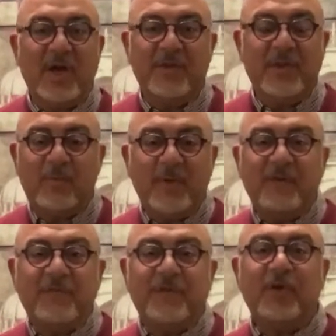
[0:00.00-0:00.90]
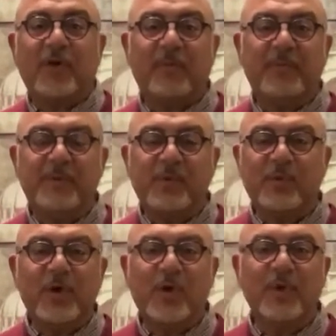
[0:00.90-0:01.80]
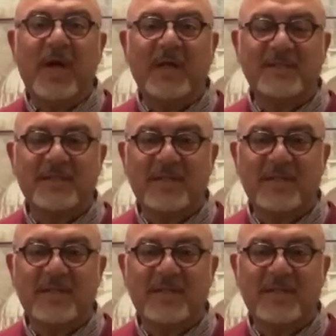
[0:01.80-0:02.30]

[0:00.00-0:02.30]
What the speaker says: There'll be a furor. People will go nuts.